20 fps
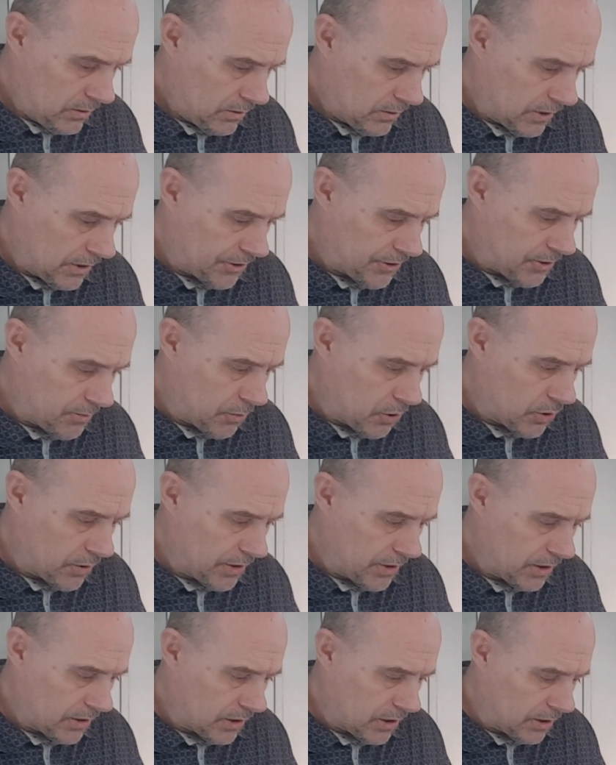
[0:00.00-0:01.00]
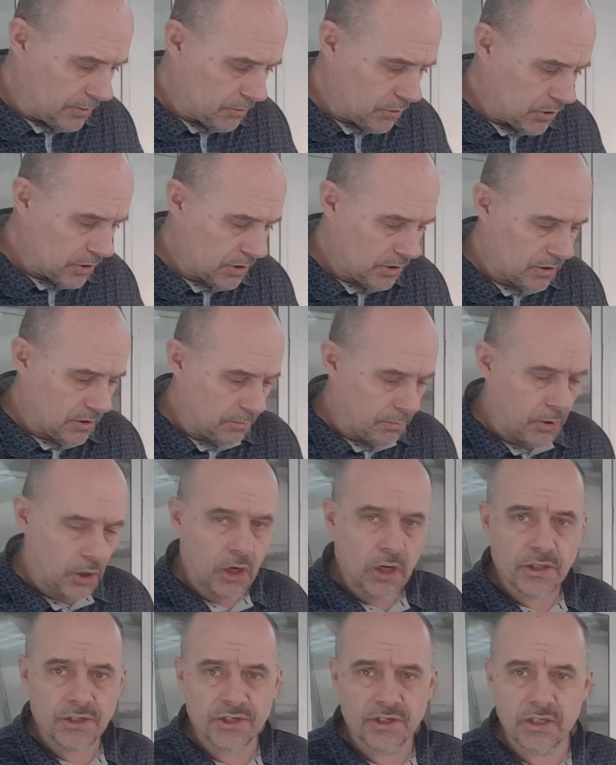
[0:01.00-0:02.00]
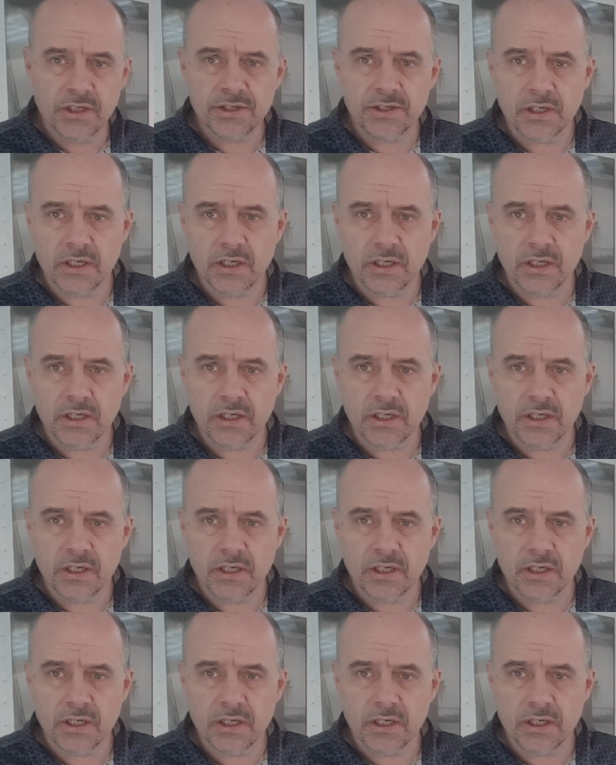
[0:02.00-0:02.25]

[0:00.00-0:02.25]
that's about it. I'm just going to pause this,